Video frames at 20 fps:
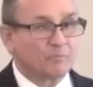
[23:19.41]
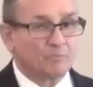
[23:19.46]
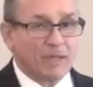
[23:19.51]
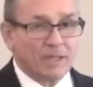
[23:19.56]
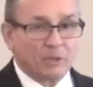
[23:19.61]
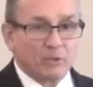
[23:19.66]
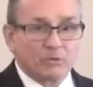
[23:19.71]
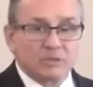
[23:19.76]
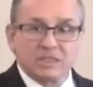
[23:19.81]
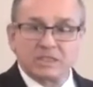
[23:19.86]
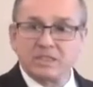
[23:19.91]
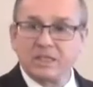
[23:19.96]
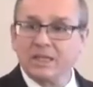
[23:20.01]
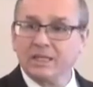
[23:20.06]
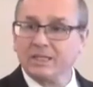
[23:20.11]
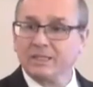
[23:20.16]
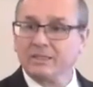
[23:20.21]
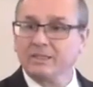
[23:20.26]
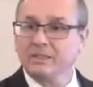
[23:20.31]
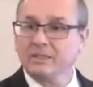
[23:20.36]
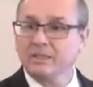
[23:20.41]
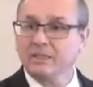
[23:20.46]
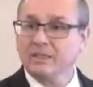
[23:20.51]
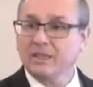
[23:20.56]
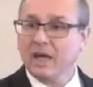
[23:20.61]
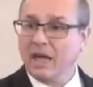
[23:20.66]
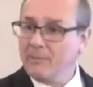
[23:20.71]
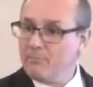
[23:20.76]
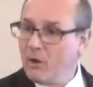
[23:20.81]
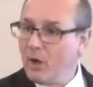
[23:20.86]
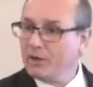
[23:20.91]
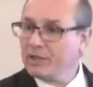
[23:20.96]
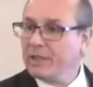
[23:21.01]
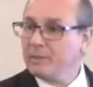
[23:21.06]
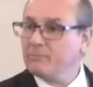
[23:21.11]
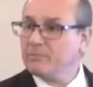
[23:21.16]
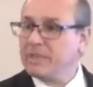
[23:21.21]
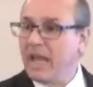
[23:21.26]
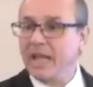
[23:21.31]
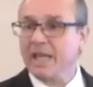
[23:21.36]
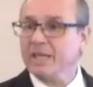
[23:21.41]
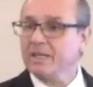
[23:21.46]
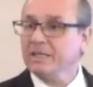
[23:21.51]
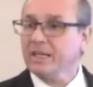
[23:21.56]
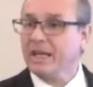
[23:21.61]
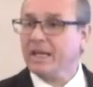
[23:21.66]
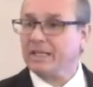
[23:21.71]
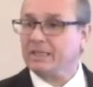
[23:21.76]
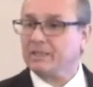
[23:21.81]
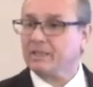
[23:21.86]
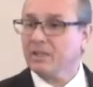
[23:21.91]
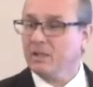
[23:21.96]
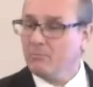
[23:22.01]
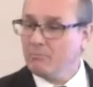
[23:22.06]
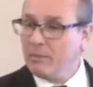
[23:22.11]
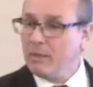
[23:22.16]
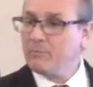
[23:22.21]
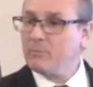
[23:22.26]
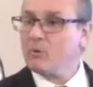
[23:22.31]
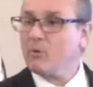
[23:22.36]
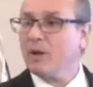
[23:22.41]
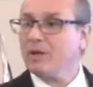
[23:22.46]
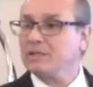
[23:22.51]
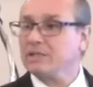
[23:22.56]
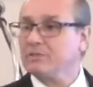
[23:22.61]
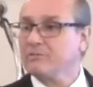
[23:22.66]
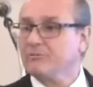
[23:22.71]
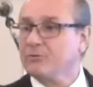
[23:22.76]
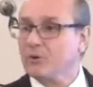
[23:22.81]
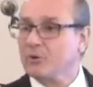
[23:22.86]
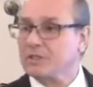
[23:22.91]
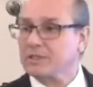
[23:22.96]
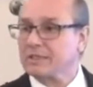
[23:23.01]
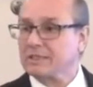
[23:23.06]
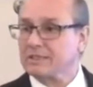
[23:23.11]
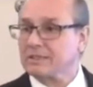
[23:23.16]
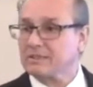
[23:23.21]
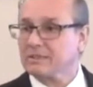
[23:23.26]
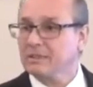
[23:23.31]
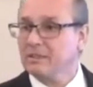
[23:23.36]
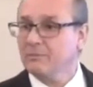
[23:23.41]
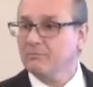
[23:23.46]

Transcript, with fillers: My own son, I'm on him day and night, memorizing verses,